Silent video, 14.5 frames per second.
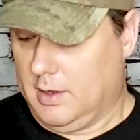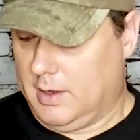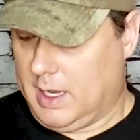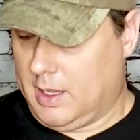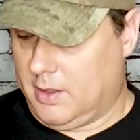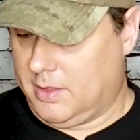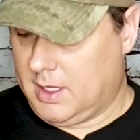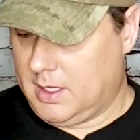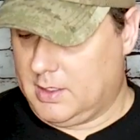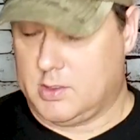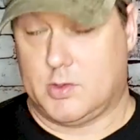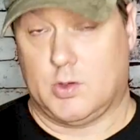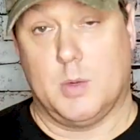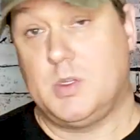Now, the
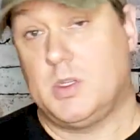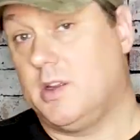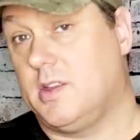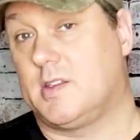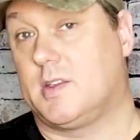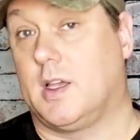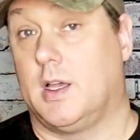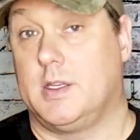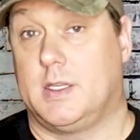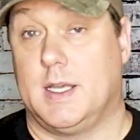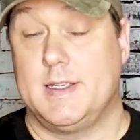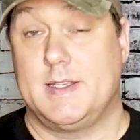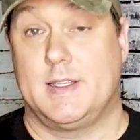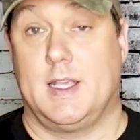description of this gun
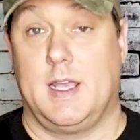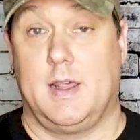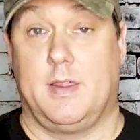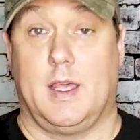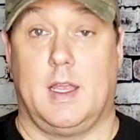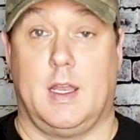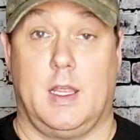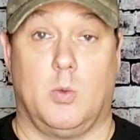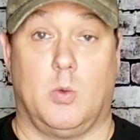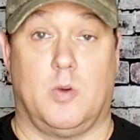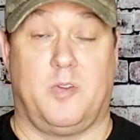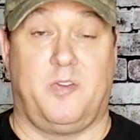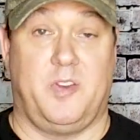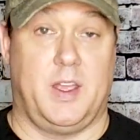does say that it
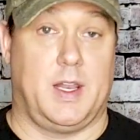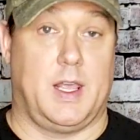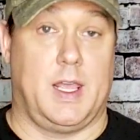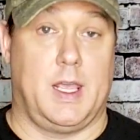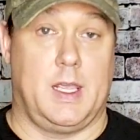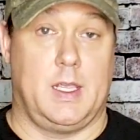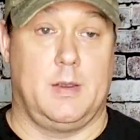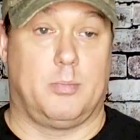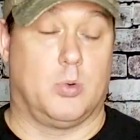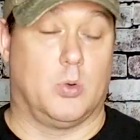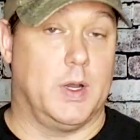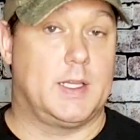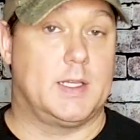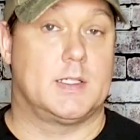will fit a
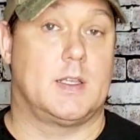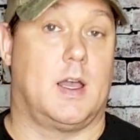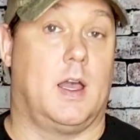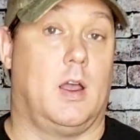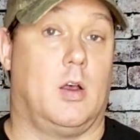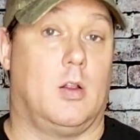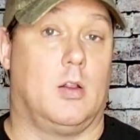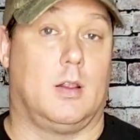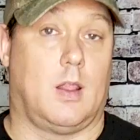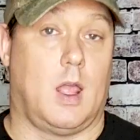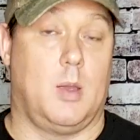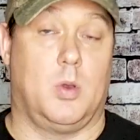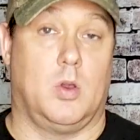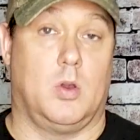brick style
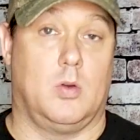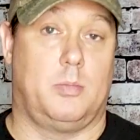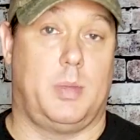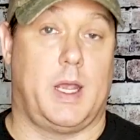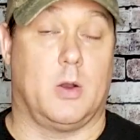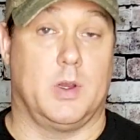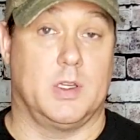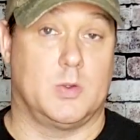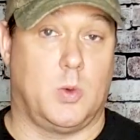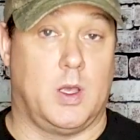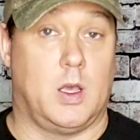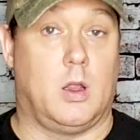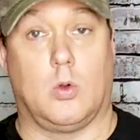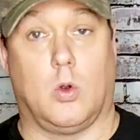LiPo battery as
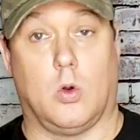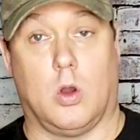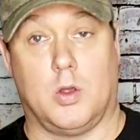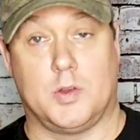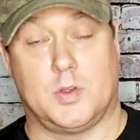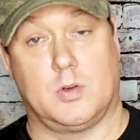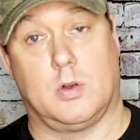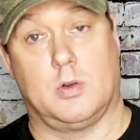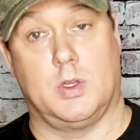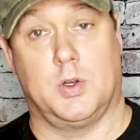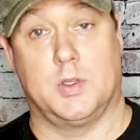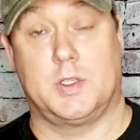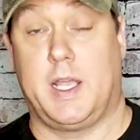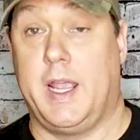well, or also
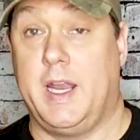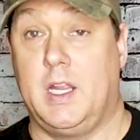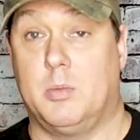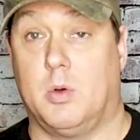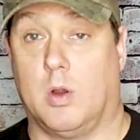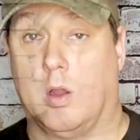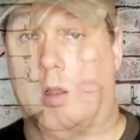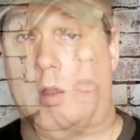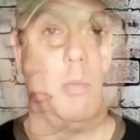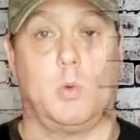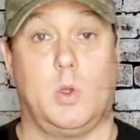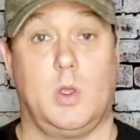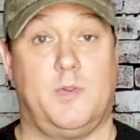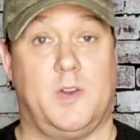known as candy bar.
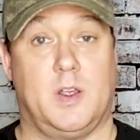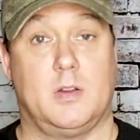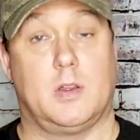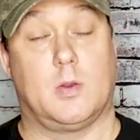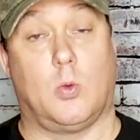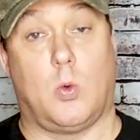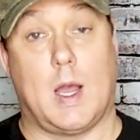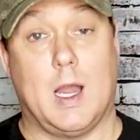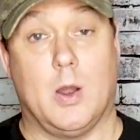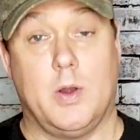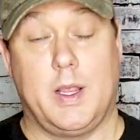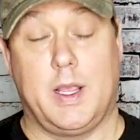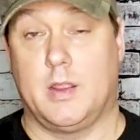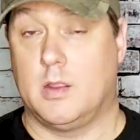But we found that the
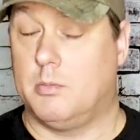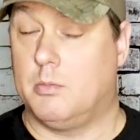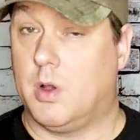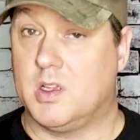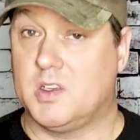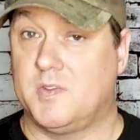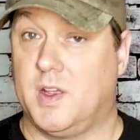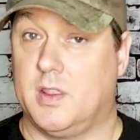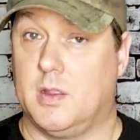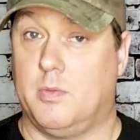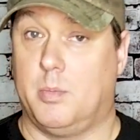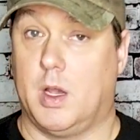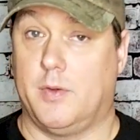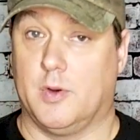wiring and the MOSFET and the
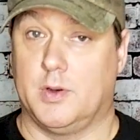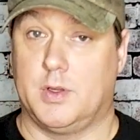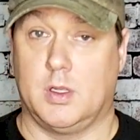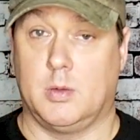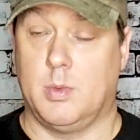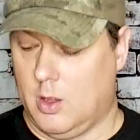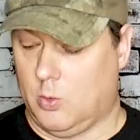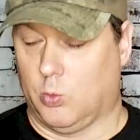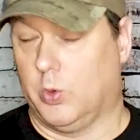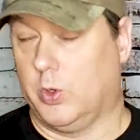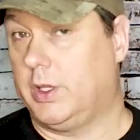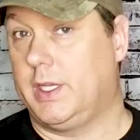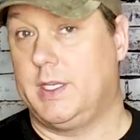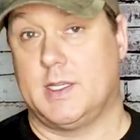buffer tube
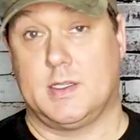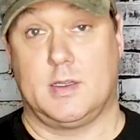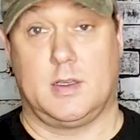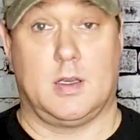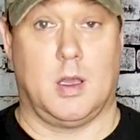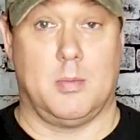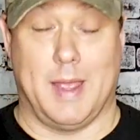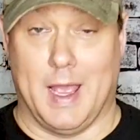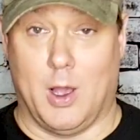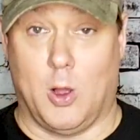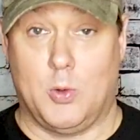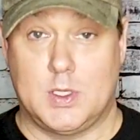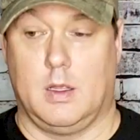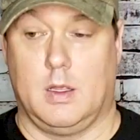really doesn't come
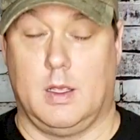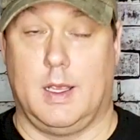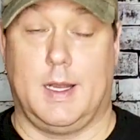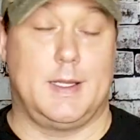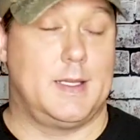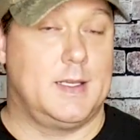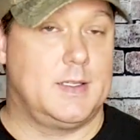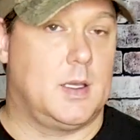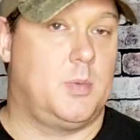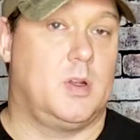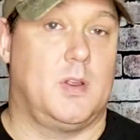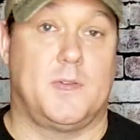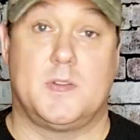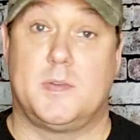out, and it takes up
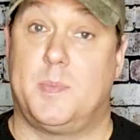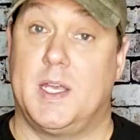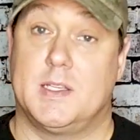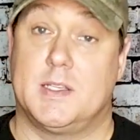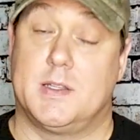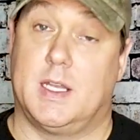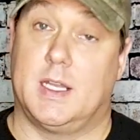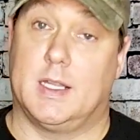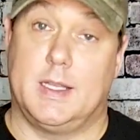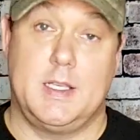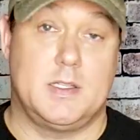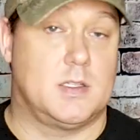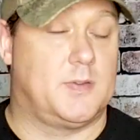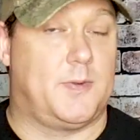enough space that, at
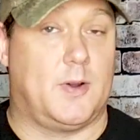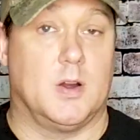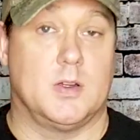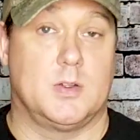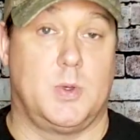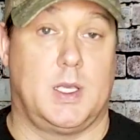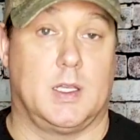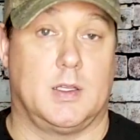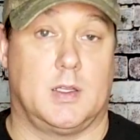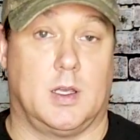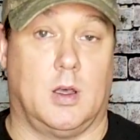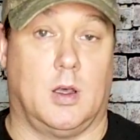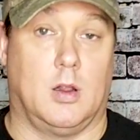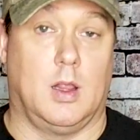least as far as we can
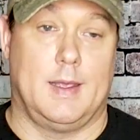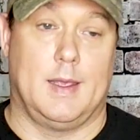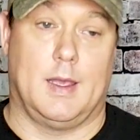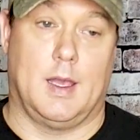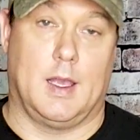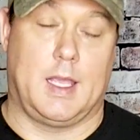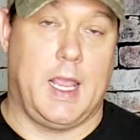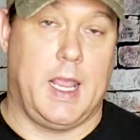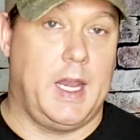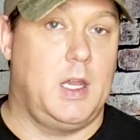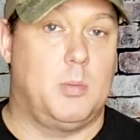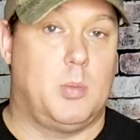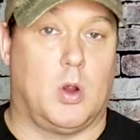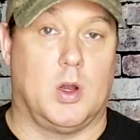tell,
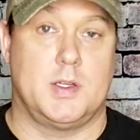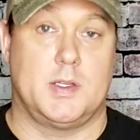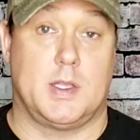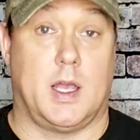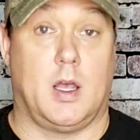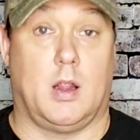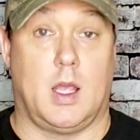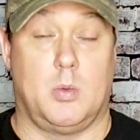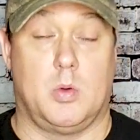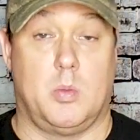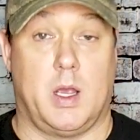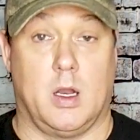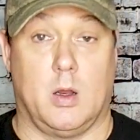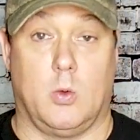candy bar style
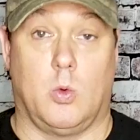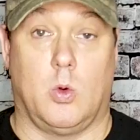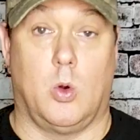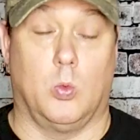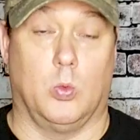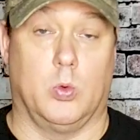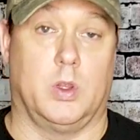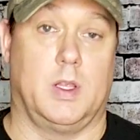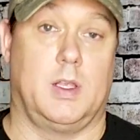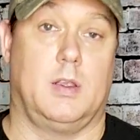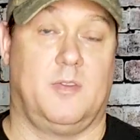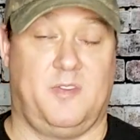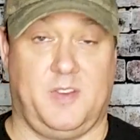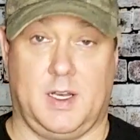LiPo battery won't
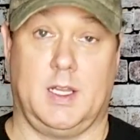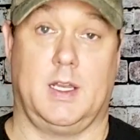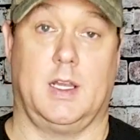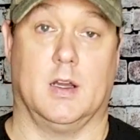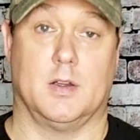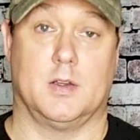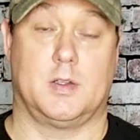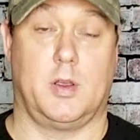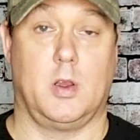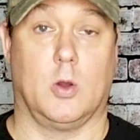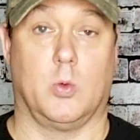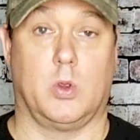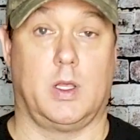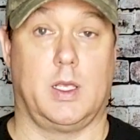really fit in here. So
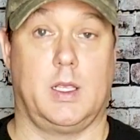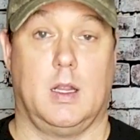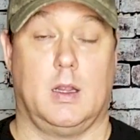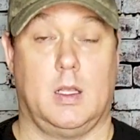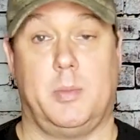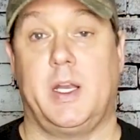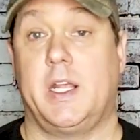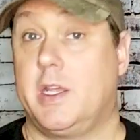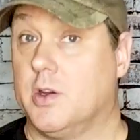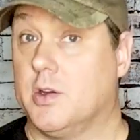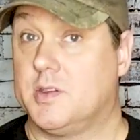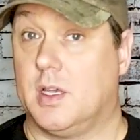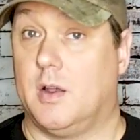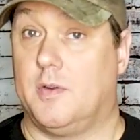you're really limiting
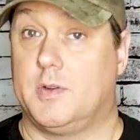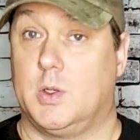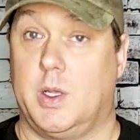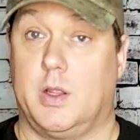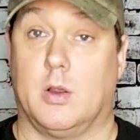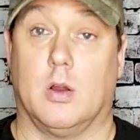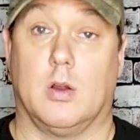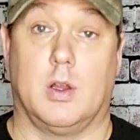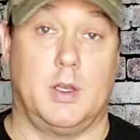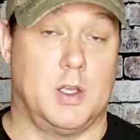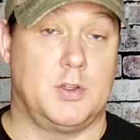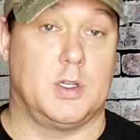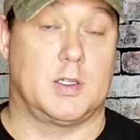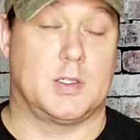yourself to either a
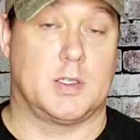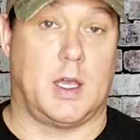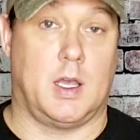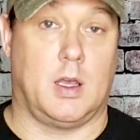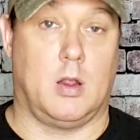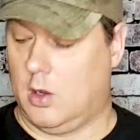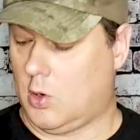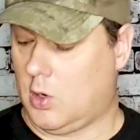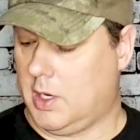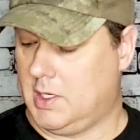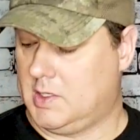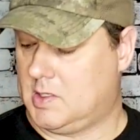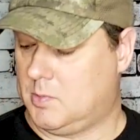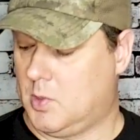nunchuck style or
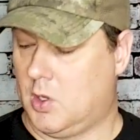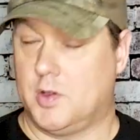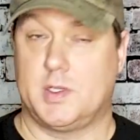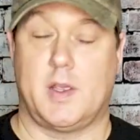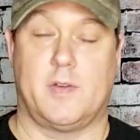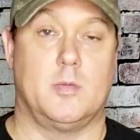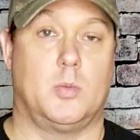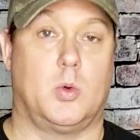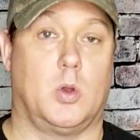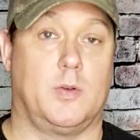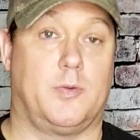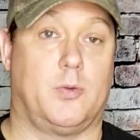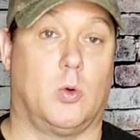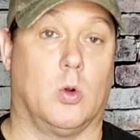a small
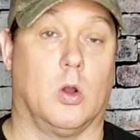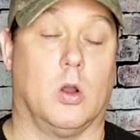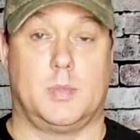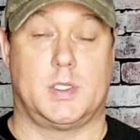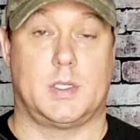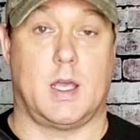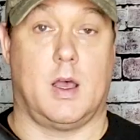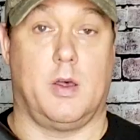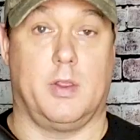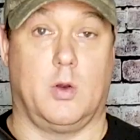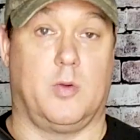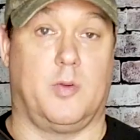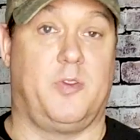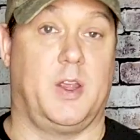7.4 style
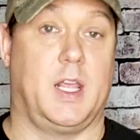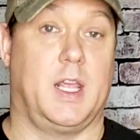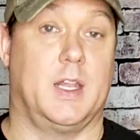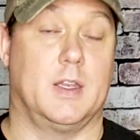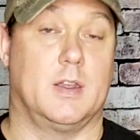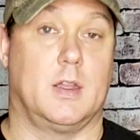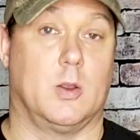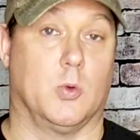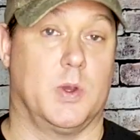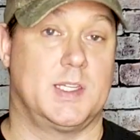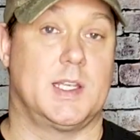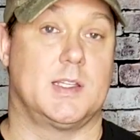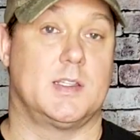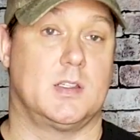that'll fit in the
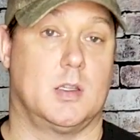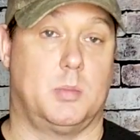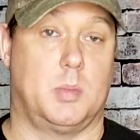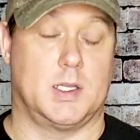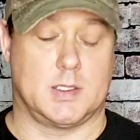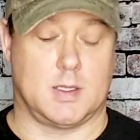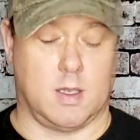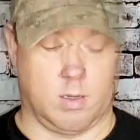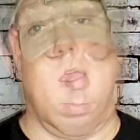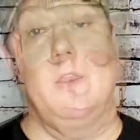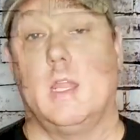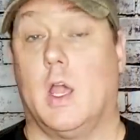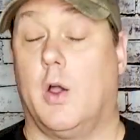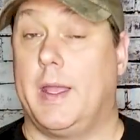recesses of the buttstock.
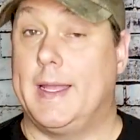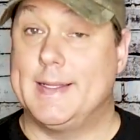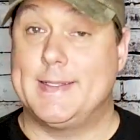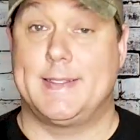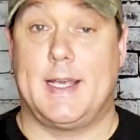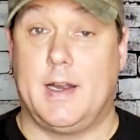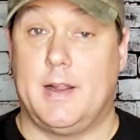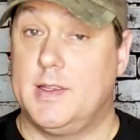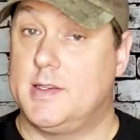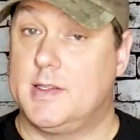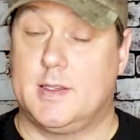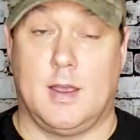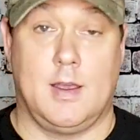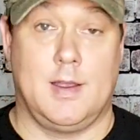Now, inside of
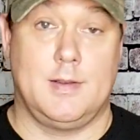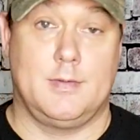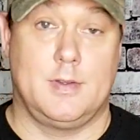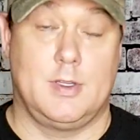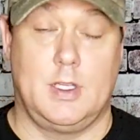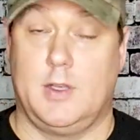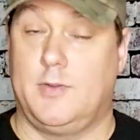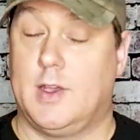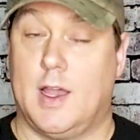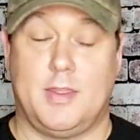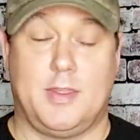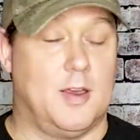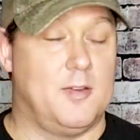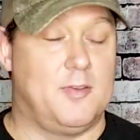this gun, you've
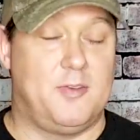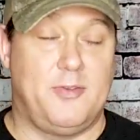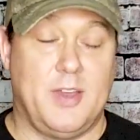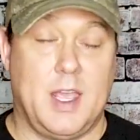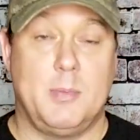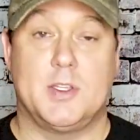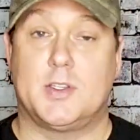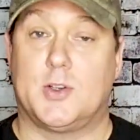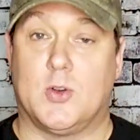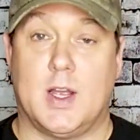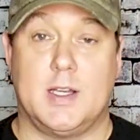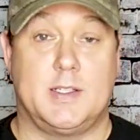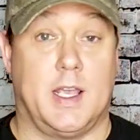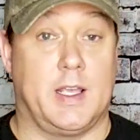got the famous
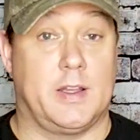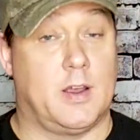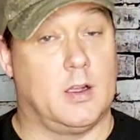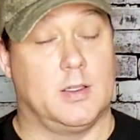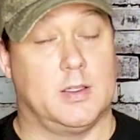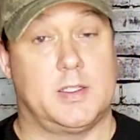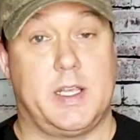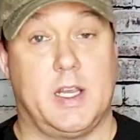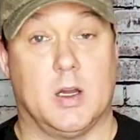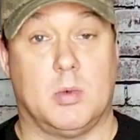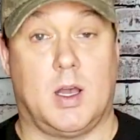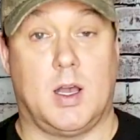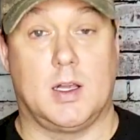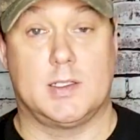Krytac Nautilus
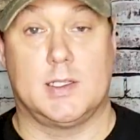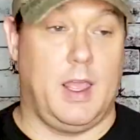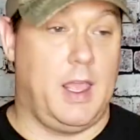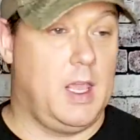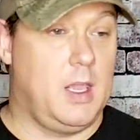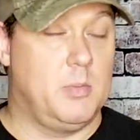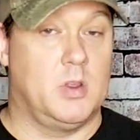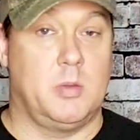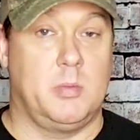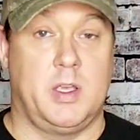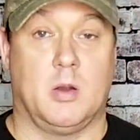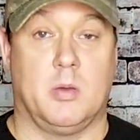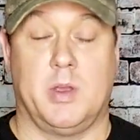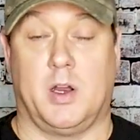gearbox,
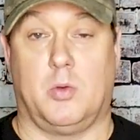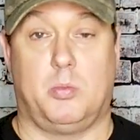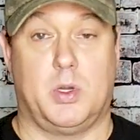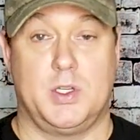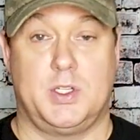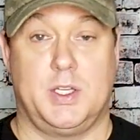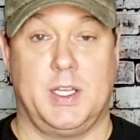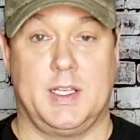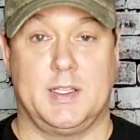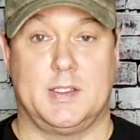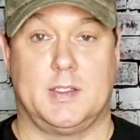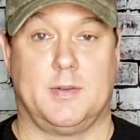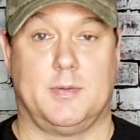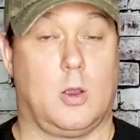8mm metal
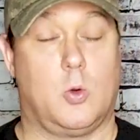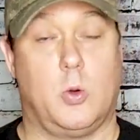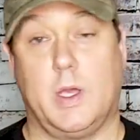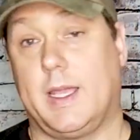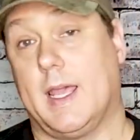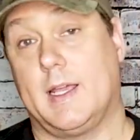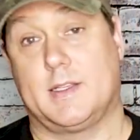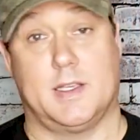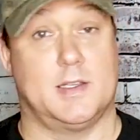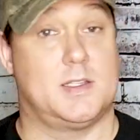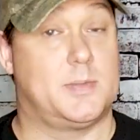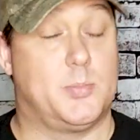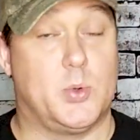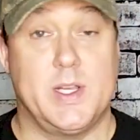bushings, quick
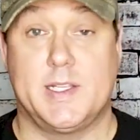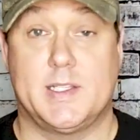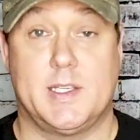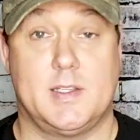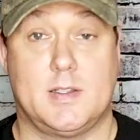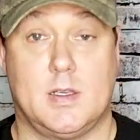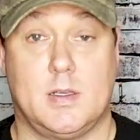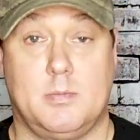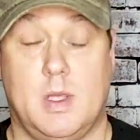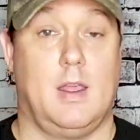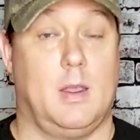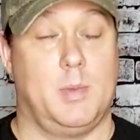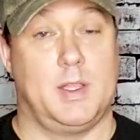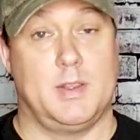access spring system.
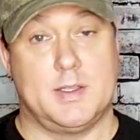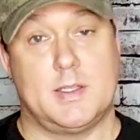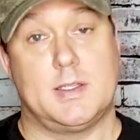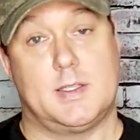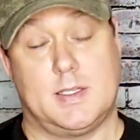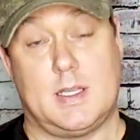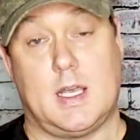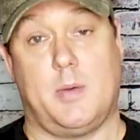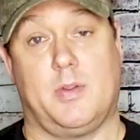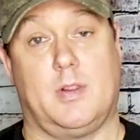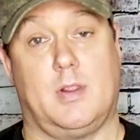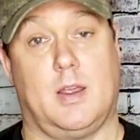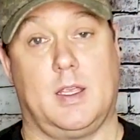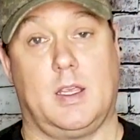I mean, this is the top
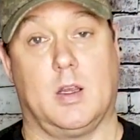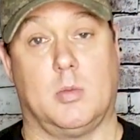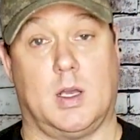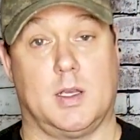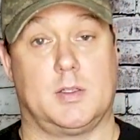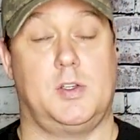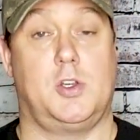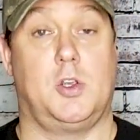of the line gearbox that you